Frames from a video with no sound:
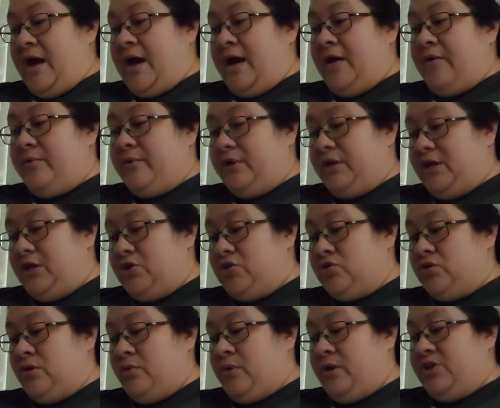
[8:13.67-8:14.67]
I really
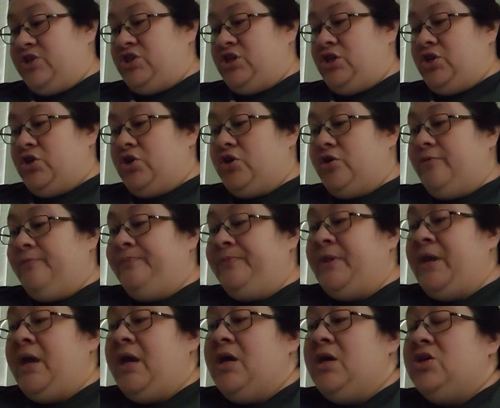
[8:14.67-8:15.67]
enjoy watching her.
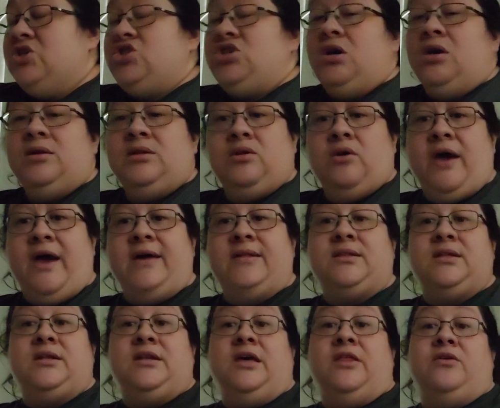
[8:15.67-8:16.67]
She also has
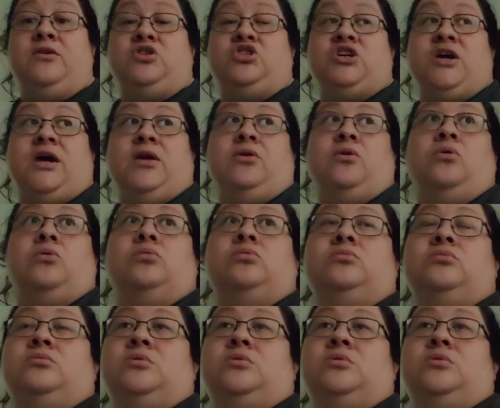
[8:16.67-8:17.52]
another channel,